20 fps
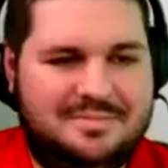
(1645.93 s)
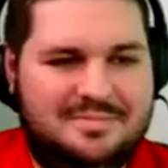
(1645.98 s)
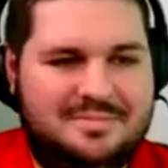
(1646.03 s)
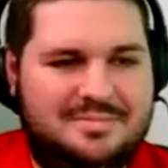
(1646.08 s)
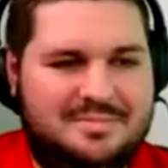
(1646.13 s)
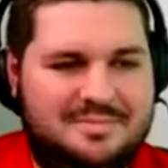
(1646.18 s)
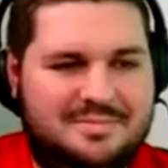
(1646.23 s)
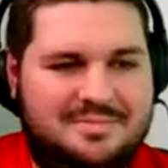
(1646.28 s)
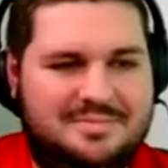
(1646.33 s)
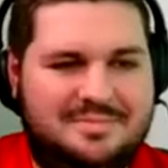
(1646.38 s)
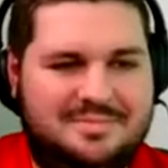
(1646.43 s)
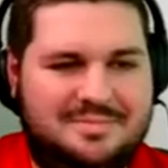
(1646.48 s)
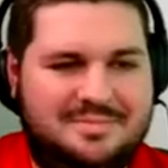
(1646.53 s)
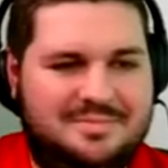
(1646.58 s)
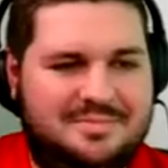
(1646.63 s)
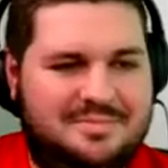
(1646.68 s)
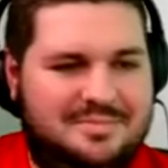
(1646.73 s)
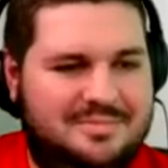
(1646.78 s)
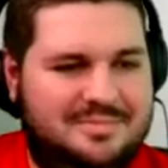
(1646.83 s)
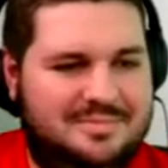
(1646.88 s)
five
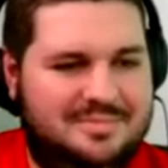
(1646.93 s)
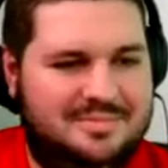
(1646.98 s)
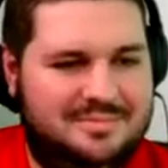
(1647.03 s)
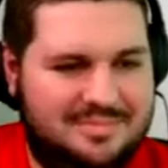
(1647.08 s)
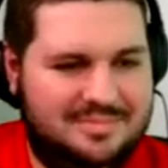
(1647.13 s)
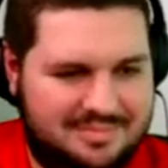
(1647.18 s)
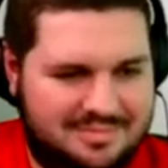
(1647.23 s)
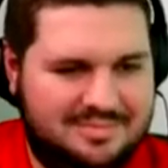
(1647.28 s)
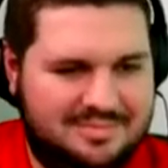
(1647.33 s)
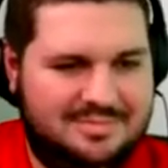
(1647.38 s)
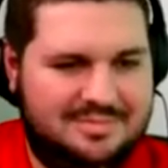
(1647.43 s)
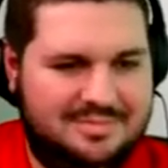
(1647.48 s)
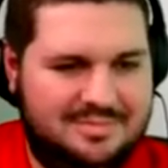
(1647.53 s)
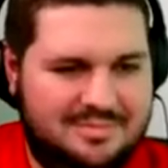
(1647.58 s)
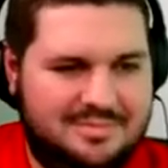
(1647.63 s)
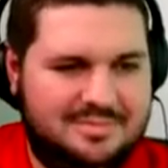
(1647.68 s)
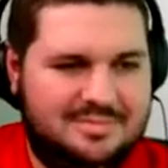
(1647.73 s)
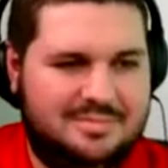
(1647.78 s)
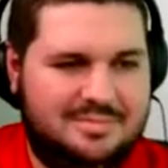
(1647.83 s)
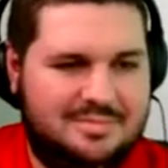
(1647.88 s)
dollars. I owe two beer cheers
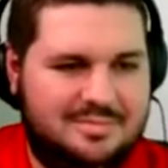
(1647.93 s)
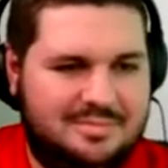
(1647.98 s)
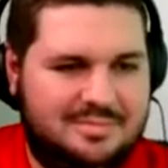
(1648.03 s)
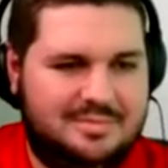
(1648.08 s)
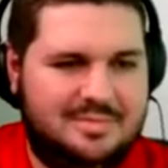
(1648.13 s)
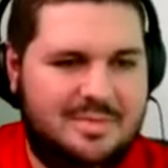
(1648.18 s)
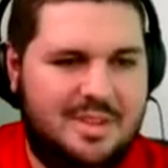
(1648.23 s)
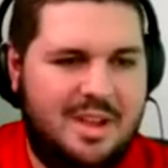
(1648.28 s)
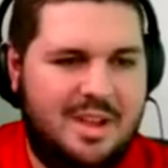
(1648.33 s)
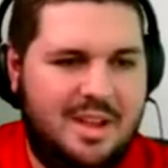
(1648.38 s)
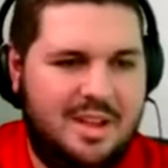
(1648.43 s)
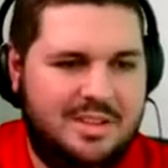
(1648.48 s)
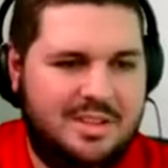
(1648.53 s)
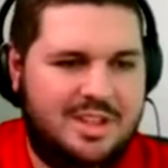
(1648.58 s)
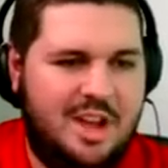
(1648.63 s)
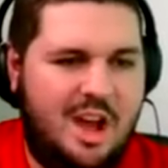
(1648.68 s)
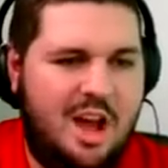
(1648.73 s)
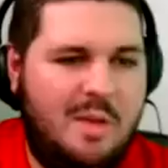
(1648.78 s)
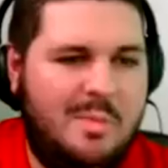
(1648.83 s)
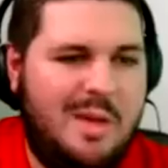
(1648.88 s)
here.
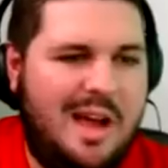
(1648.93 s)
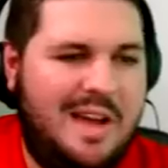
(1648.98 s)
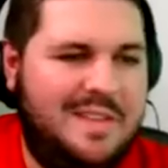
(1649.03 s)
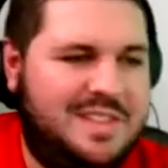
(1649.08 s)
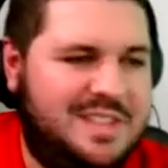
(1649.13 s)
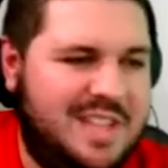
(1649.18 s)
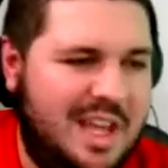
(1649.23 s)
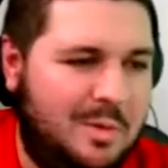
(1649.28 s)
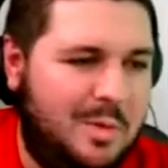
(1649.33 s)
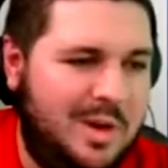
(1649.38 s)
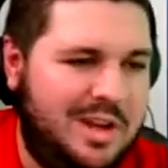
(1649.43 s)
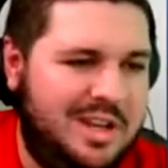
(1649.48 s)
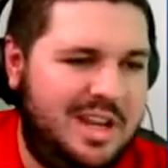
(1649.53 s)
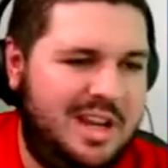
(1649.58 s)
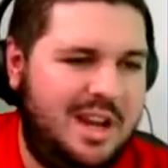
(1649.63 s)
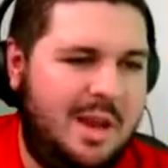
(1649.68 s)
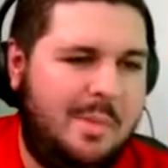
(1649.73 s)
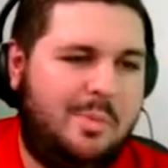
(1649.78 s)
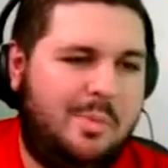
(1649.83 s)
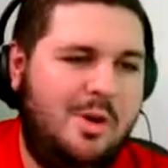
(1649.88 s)
Tom, I've said we
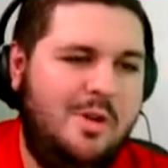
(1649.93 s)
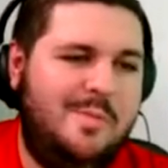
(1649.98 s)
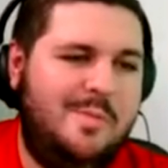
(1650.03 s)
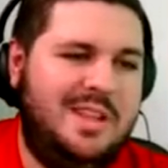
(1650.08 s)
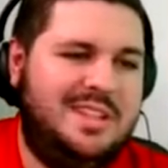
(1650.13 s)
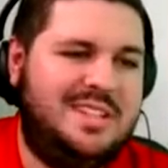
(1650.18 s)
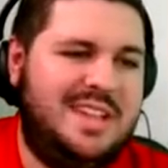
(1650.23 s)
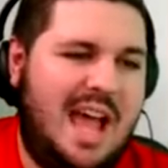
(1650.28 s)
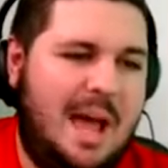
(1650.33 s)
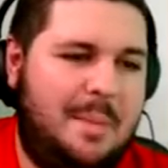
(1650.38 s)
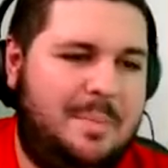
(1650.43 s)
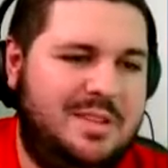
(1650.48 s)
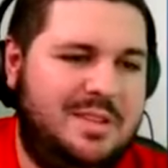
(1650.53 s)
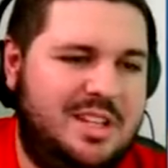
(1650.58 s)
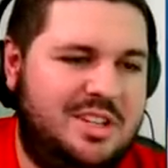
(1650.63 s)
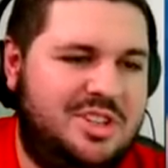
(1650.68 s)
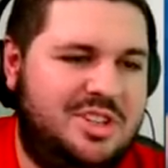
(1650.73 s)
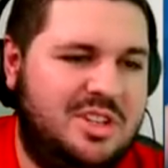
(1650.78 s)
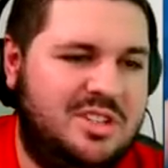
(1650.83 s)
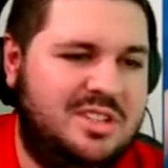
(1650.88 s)
need improvements at
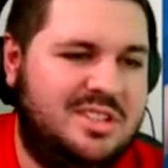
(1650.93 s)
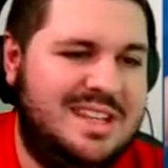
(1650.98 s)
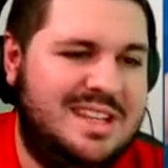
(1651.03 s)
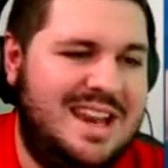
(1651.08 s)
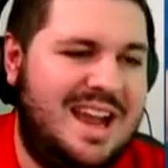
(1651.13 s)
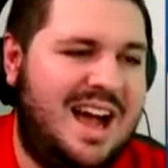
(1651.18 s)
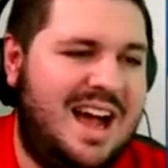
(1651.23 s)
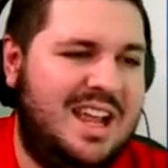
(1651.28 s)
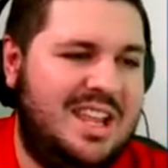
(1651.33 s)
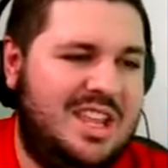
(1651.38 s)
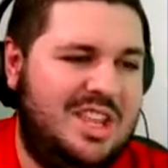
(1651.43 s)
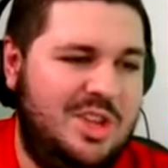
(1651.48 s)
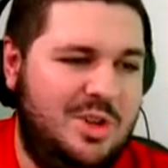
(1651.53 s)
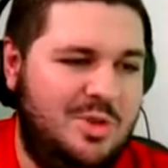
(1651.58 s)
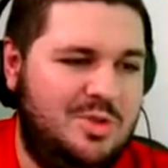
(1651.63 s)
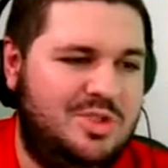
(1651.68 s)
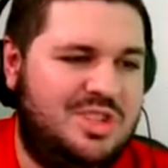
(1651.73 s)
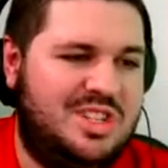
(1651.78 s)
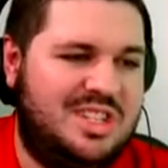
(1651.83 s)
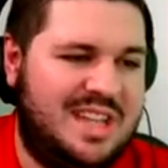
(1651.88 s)
positions, not
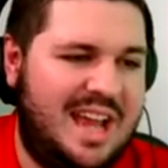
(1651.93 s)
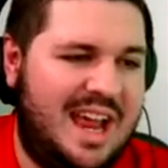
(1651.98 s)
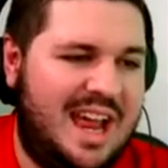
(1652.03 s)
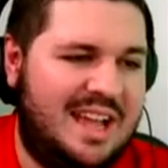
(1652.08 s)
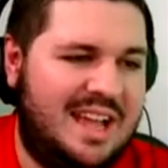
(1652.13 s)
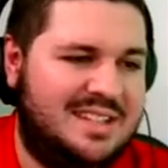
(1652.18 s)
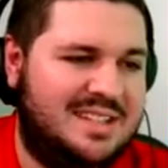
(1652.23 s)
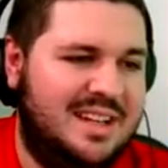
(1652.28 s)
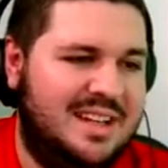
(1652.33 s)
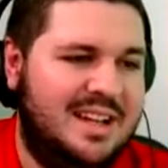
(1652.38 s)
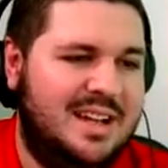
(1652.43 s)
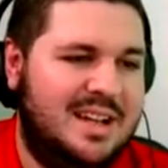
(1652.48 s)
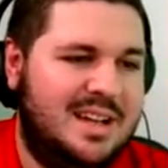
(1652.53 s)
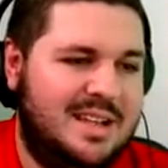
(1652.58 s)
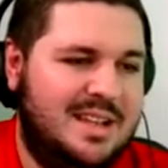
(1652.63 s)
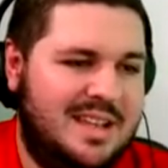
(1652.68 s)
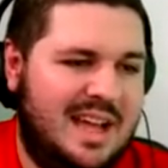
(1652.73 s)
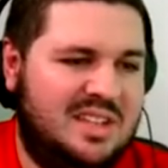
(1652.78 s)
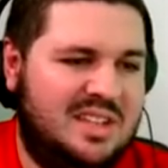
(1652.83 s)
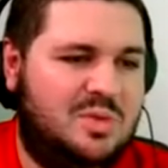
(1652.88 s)
huge stats.
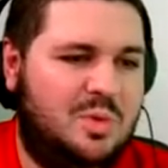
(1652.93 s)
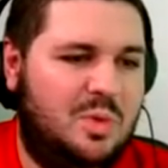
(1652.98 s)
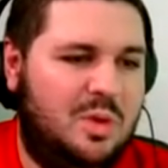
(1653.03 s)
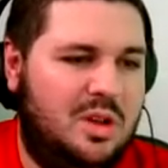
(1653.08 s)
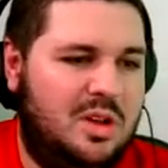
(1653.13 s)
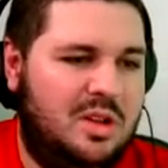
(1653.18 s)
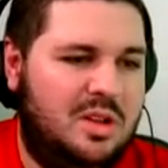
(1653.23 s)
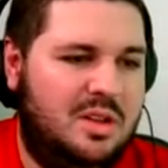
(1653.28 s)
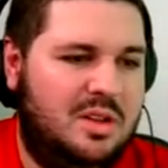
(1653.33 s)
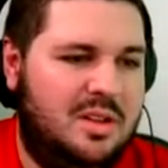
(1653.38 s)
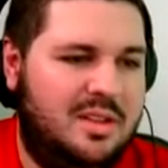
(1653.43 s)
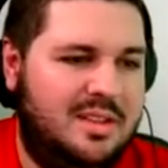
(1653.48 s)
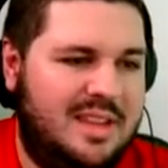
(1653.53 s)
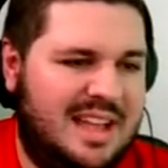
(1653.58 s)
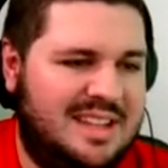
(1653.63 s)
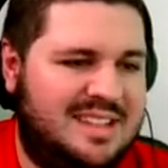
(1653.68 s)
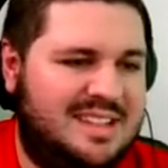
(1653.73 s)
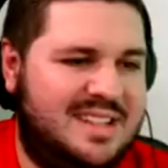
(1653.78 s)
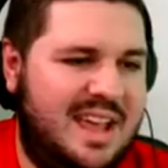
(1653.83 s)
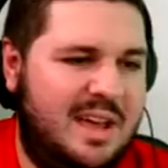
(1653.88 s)
That's
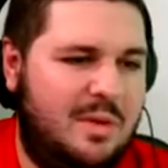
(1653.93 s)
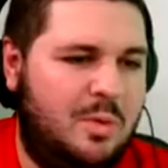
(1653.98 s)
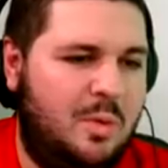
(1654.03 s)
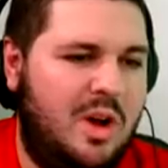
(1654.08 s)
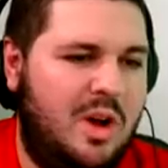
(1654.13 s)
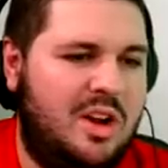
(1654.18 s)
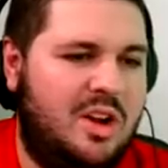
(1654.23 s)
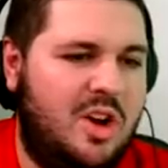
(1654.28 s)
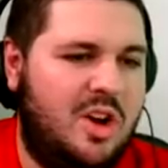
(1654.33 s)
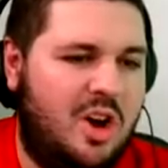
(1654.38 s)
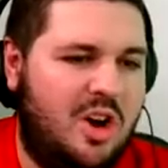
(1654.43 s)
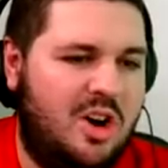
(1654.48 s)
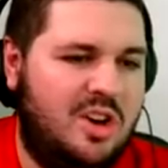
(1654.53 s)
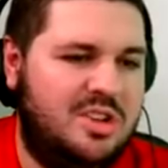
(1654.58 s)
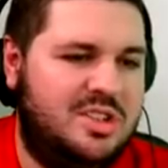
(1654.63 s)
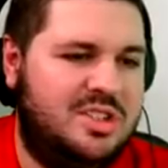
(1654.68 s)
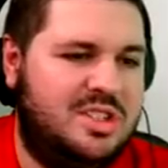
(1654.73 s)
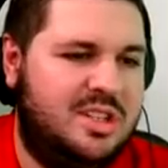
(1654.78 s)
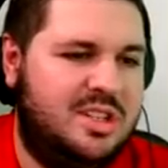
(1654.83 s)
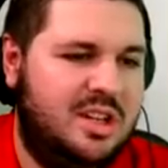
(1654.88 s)
that said, what
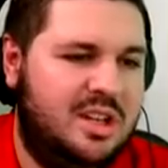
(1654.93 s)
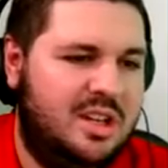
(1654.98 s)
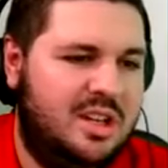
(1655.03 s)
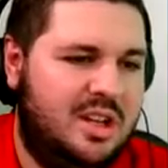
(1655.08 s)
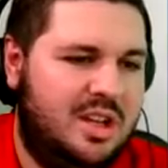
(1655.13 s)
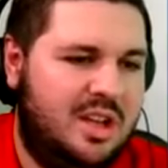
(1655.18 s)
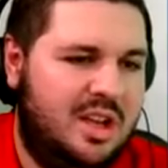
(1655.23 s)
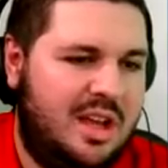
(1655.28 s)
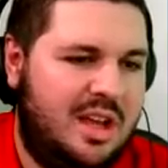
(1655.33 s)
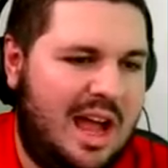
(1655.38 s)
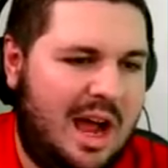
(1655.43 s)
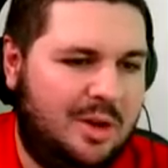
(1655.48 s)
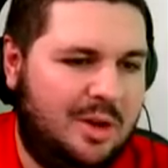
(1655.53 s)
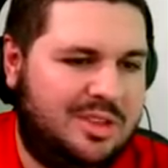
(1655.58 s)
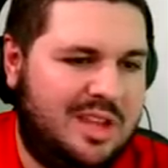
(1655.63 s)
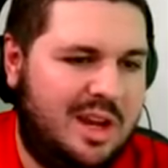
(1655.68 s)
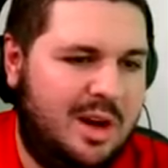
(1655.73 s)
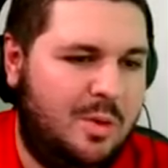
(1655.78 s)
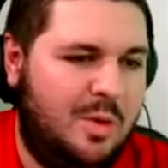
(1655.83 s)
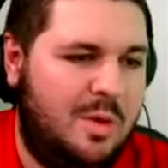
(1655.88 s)
guards
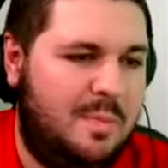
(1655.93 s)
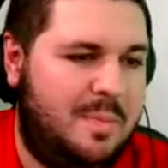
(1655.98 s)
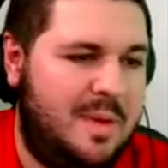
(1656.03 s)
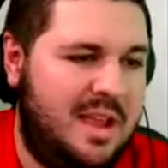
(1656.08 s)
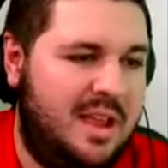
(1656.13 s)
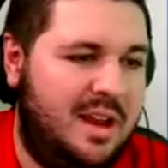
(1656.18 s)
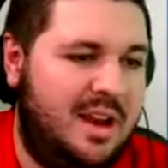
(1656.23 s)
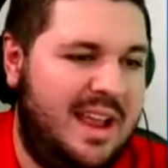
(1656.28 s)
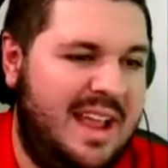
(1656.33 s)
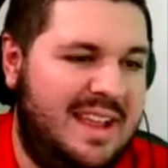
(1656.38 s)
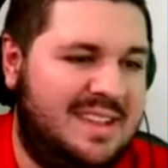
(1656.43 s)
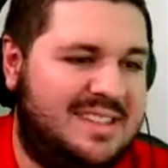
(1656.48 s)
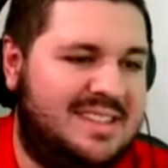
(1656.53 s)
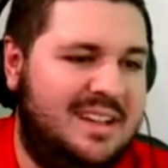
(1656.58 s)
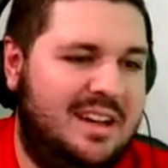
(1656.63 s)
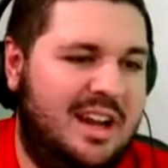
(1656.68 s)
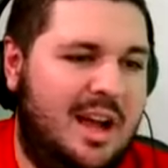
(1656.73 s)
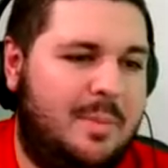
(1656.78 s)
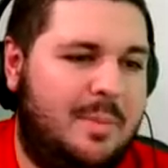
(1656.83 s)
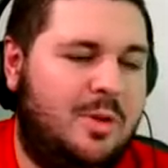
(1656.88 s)
out there would be an
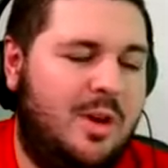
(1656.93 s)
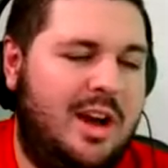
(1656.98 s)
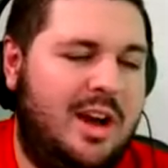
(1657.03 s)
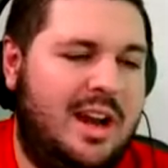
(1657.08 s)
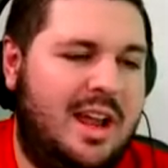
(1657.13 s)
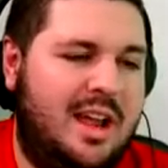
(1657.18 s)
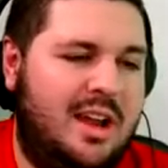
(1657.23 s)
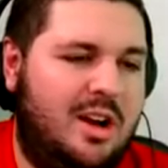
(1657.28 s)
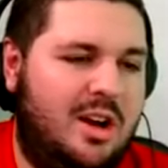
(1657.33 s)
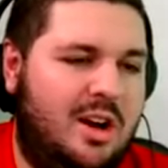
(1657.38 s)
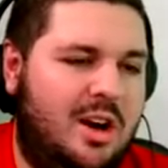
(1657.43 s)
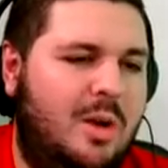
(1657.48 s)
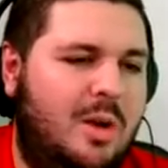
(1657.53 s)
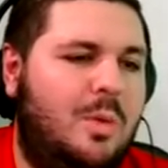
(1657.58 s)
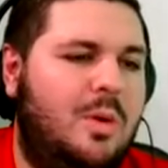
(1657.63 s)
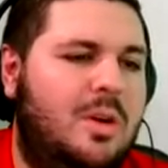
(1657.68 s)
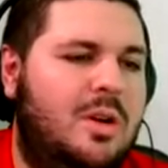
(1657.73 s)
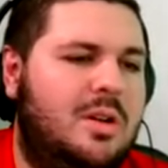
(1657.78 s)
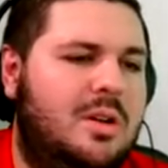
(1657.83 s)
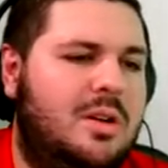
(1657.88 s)
instant upgrade at,
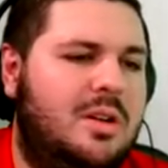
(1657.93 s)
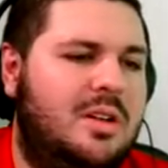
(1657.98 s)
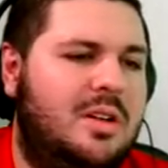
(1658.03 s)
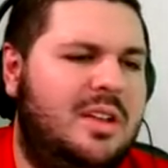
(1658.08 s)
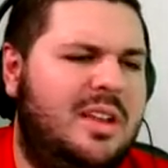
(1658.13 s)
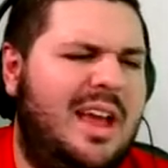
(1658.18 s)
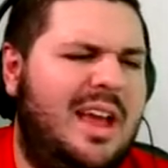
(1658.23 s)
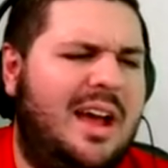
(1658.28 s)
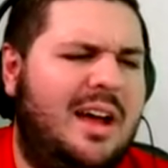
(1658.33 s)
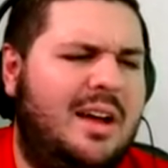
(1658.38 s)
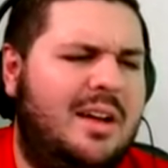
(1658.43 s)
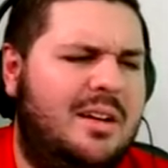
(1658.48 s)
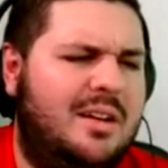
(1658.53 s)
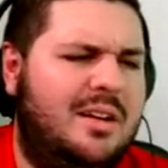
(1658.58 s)
or yeah.